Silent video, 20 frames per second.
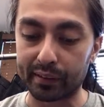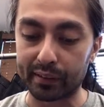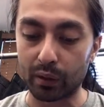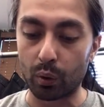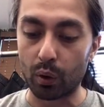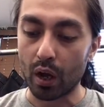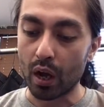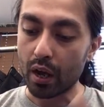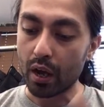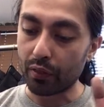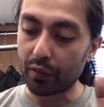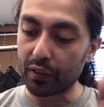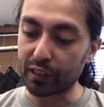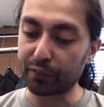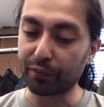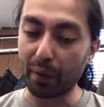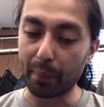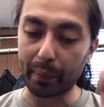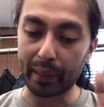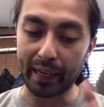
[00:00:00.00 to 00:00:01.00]
So this
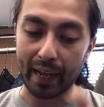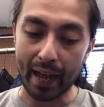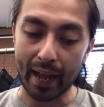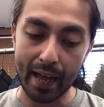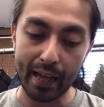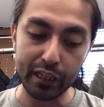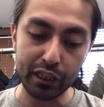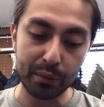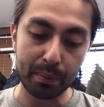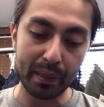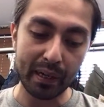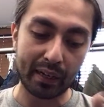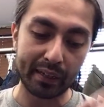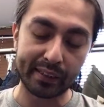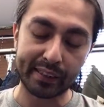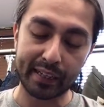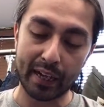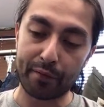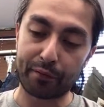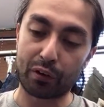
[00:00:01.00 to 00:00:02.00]
fabric had to be
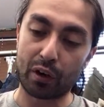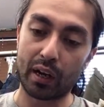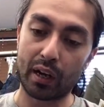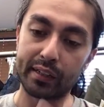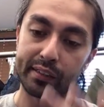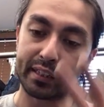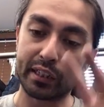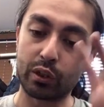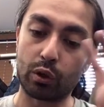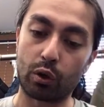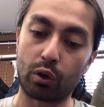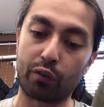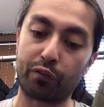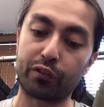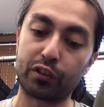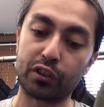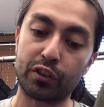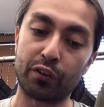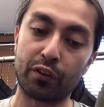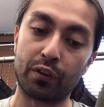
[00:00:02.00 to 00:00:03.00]
unsanforized in order
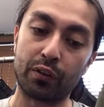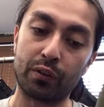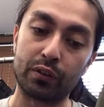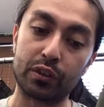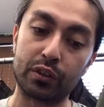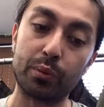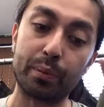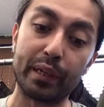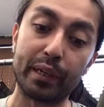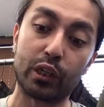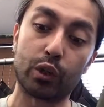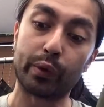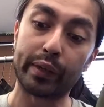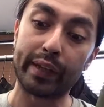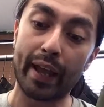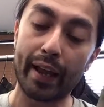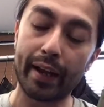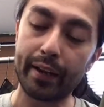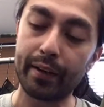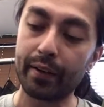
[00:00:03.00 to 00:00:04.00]
to, to be
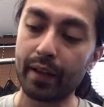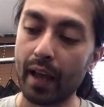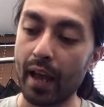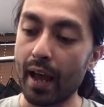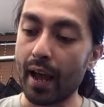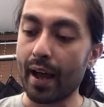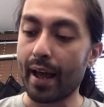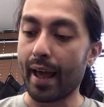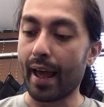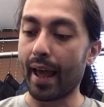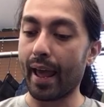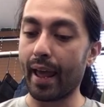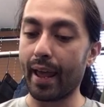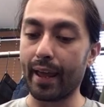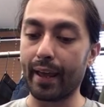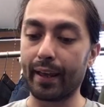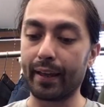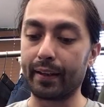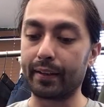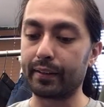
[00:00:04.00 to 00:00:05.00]
created.
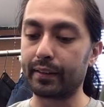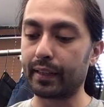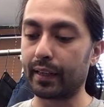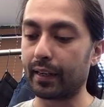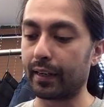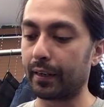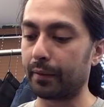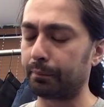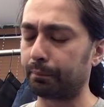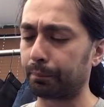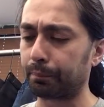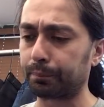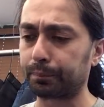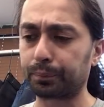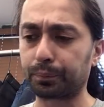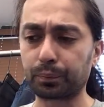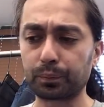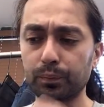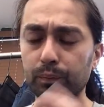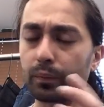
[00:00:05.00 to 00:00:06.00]
And uh,
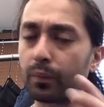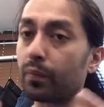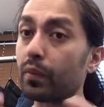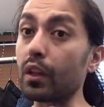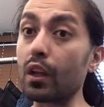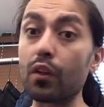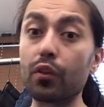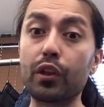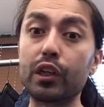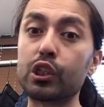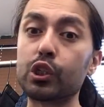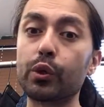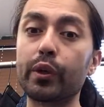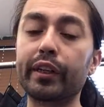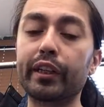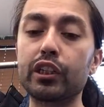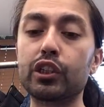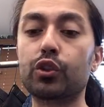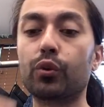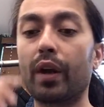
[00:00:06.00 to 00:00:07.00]
the
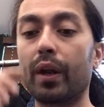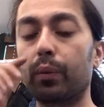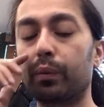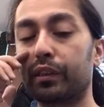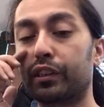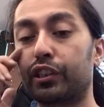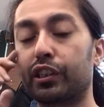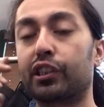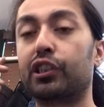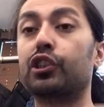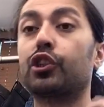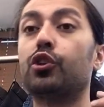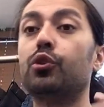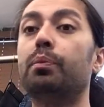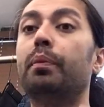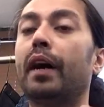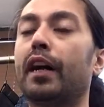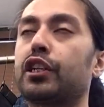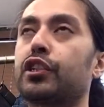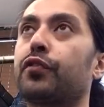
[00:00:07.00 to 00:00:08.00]
shrinkage rate was just too
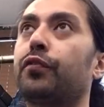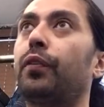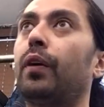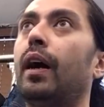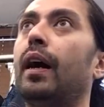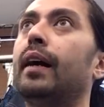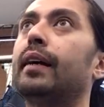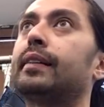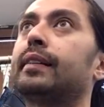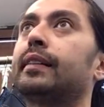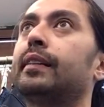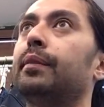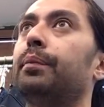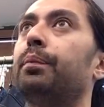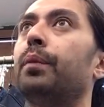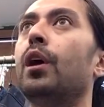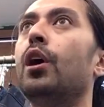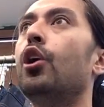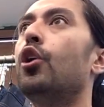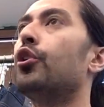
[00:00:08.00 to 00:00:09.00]
much for us to
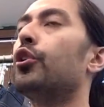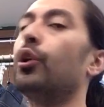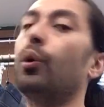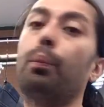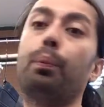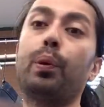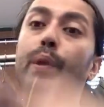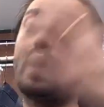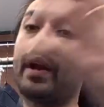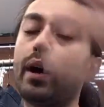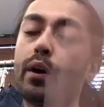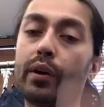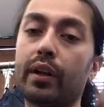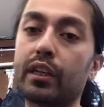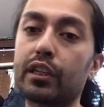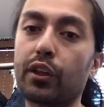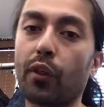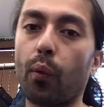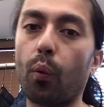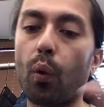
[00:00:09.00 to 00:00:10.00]
you know, put out
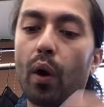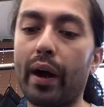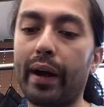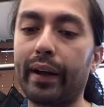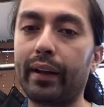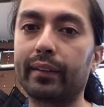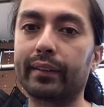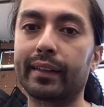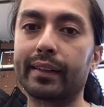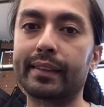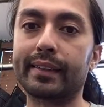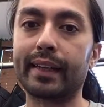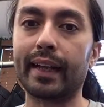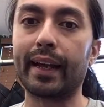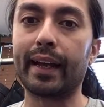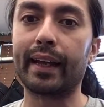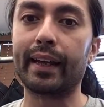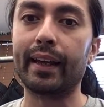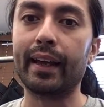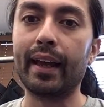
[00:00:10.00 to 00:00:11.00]
into the wild and
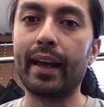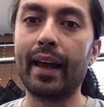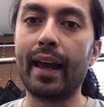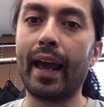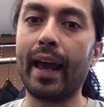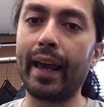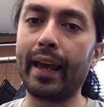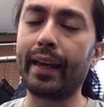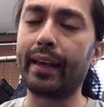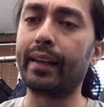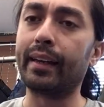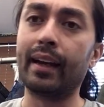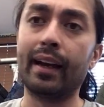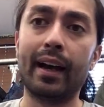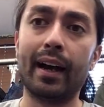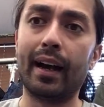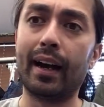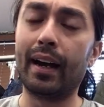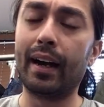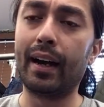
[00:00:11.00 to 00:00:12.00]
say, hey,
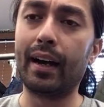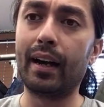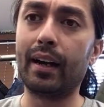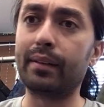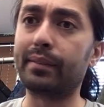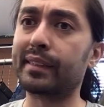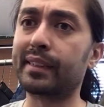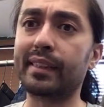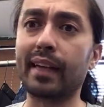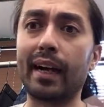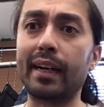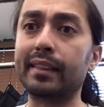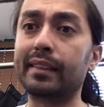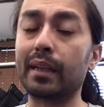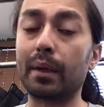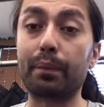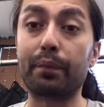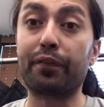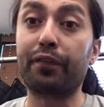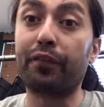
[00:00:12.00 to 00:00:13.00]
uh, size
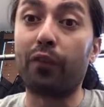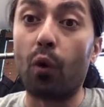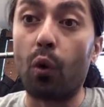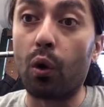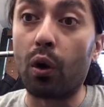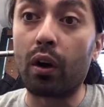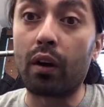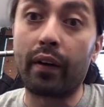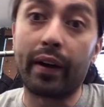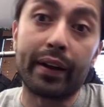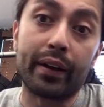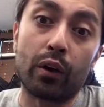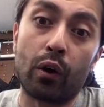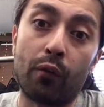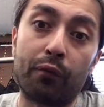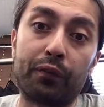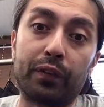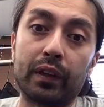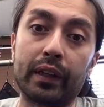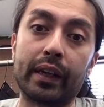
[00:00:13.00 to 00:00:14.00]
up four and
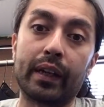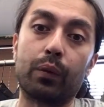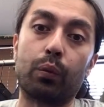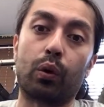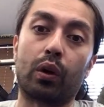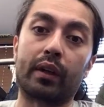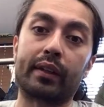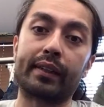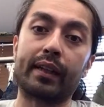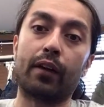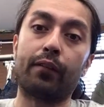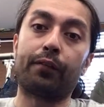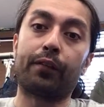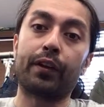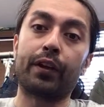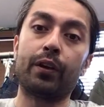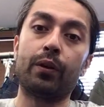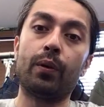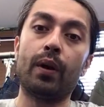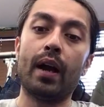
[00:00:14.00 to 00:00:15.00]
hopefully it works out for
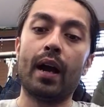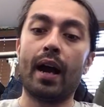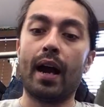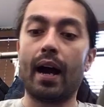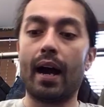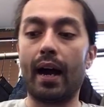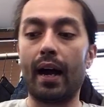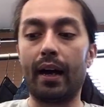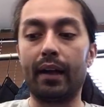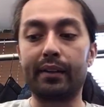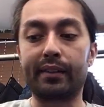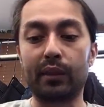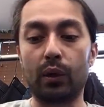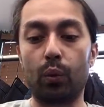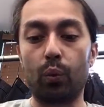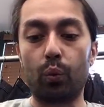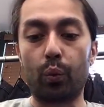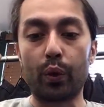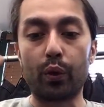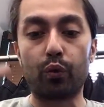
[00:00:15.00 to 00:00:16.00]
you. Uh, so
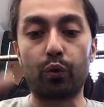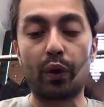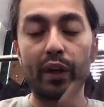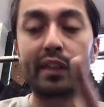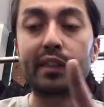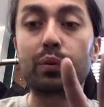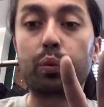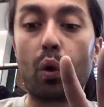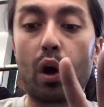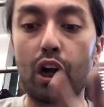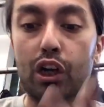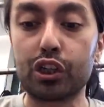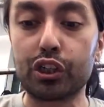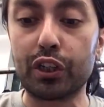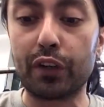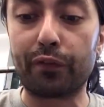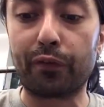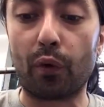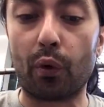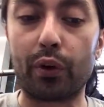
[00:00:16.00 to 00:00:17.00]
we rinse washed
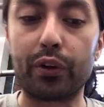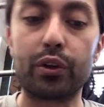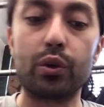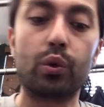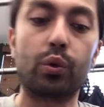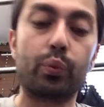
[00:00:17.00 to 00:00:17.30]
it for you.